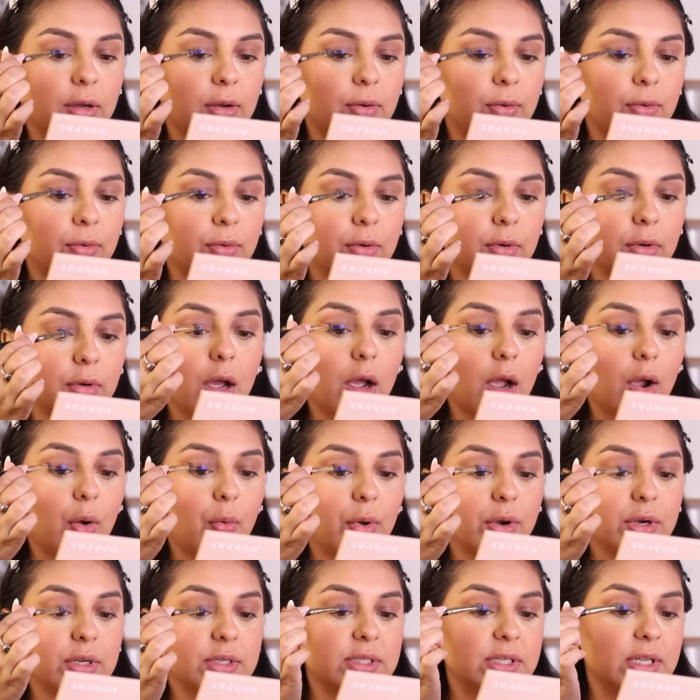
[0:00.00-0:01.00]
here of that
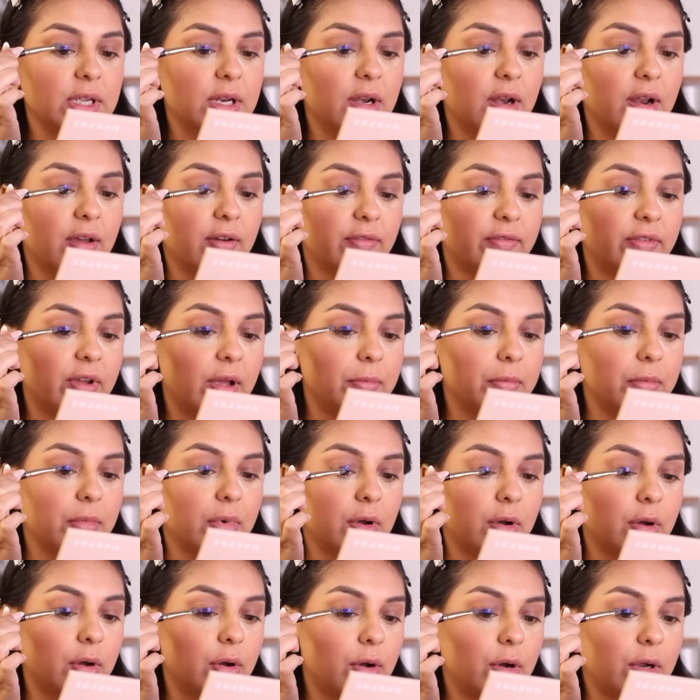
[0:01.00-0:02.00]
self-care Sunday
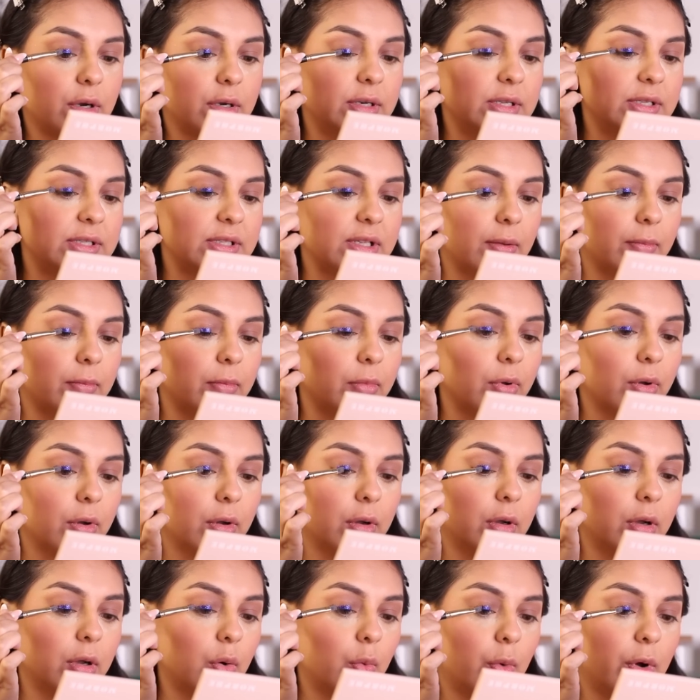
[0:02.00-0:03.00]
video where I use
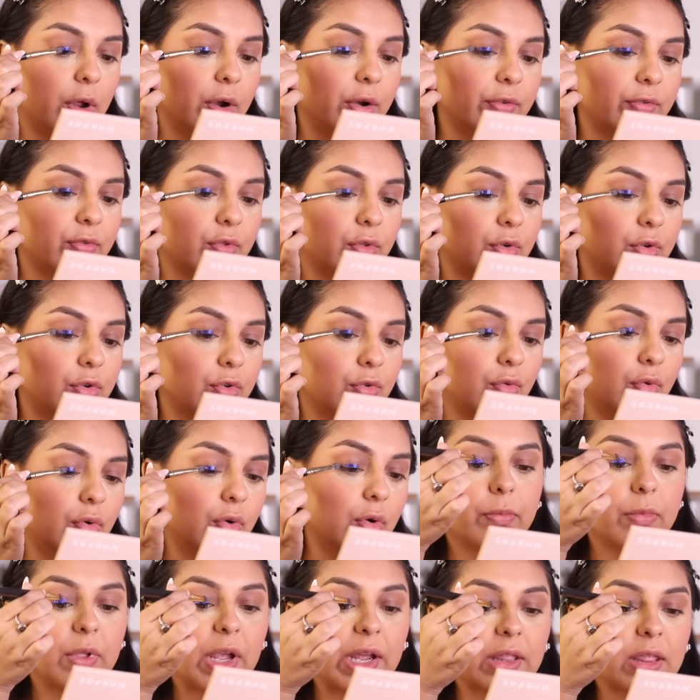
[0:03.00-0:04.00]
this palette.
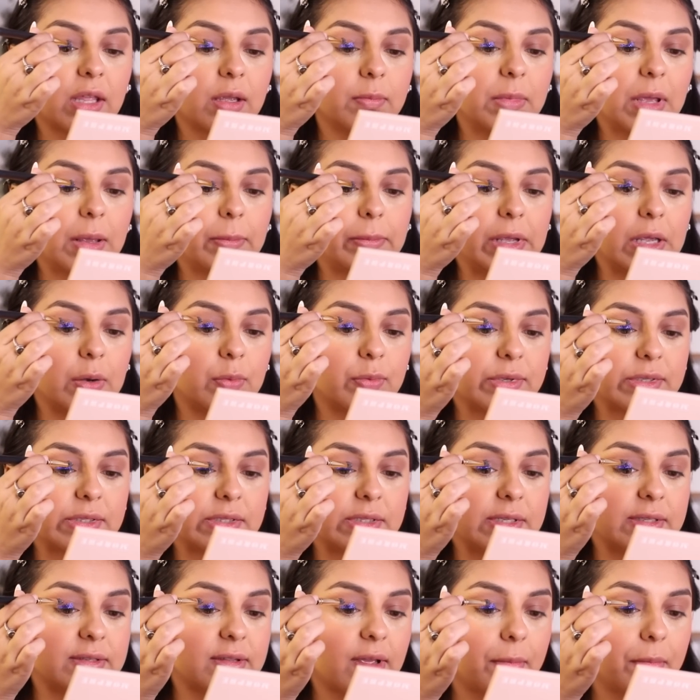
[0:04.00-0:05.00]
Their
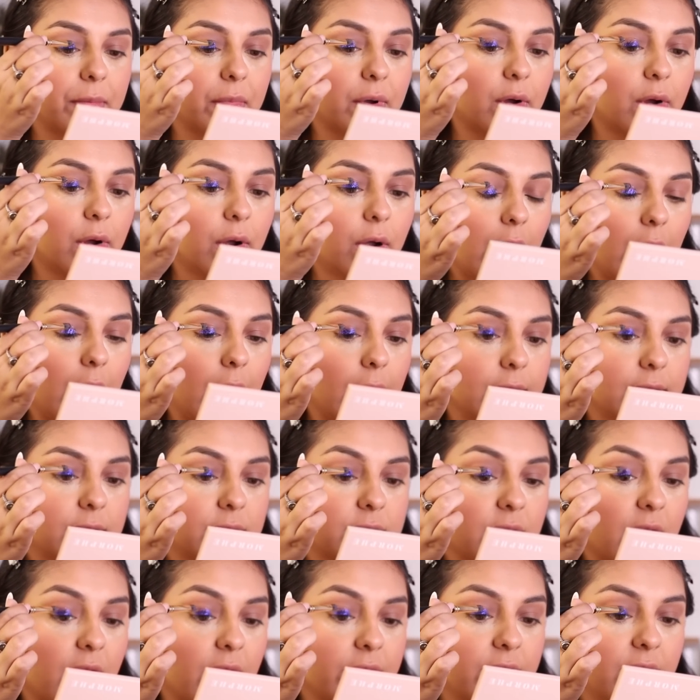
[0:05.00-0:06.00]
glitters are
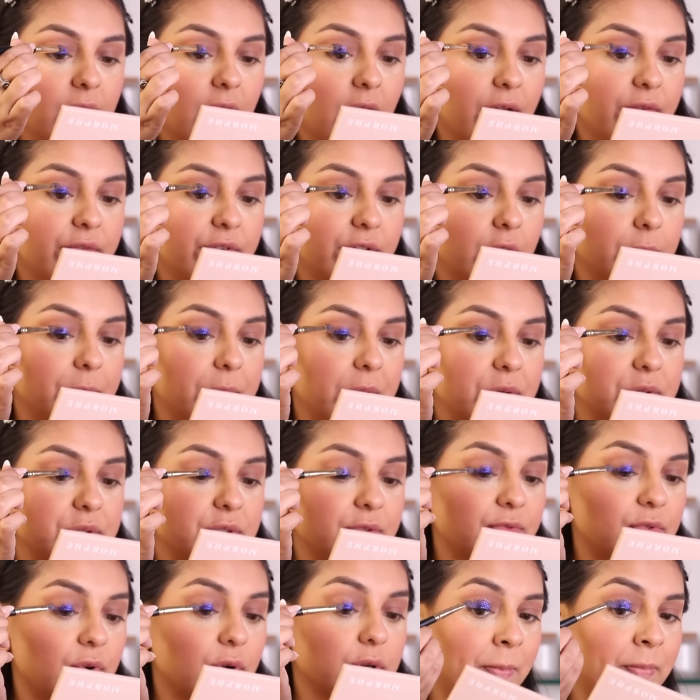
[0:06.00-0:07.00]
like their glitter
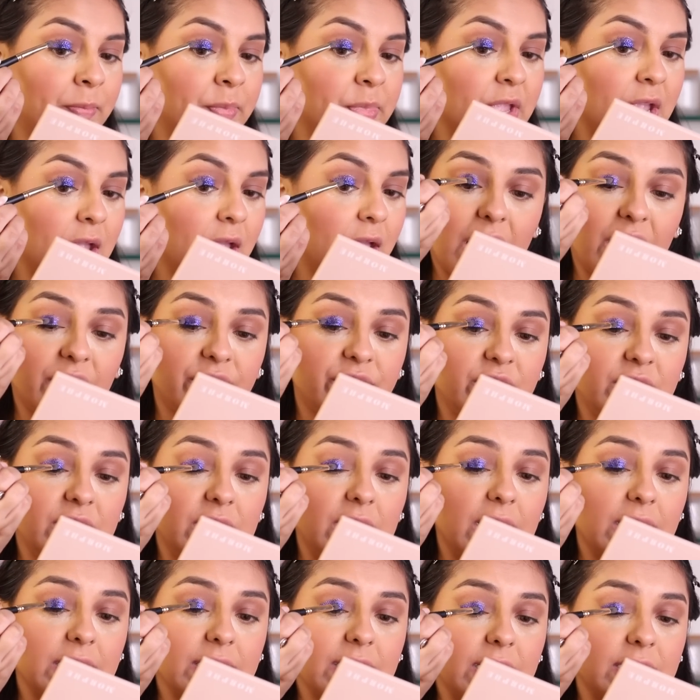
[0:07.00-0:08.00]
palettes. It's
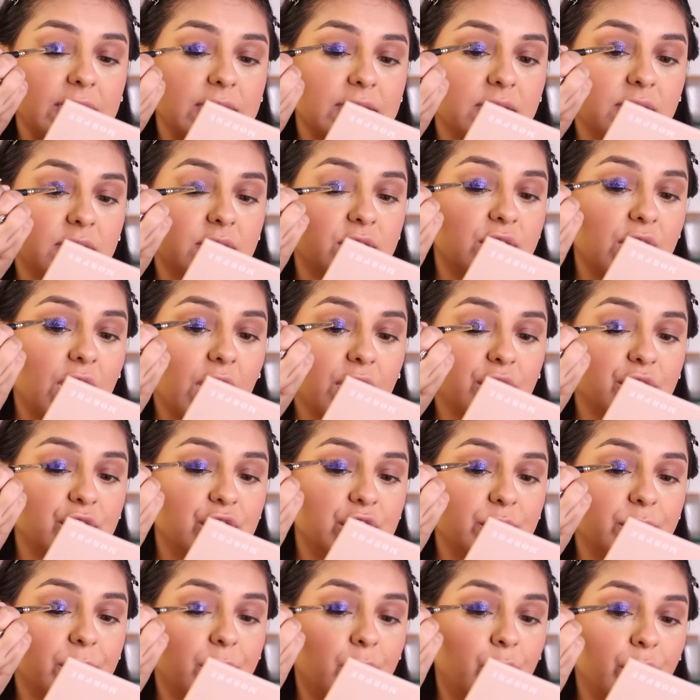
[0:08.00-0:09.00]
gonna come out of
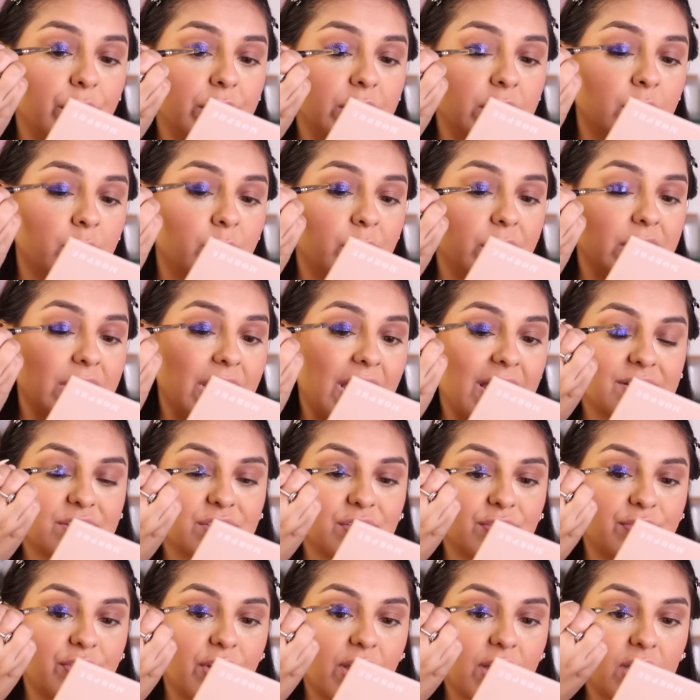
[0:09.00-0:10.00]
somewhere. I just
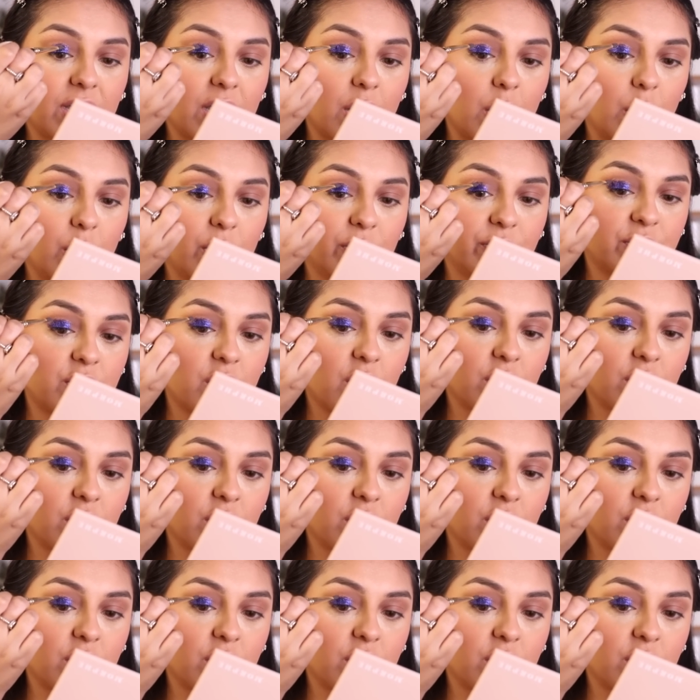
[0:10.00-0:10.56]
need to wait for it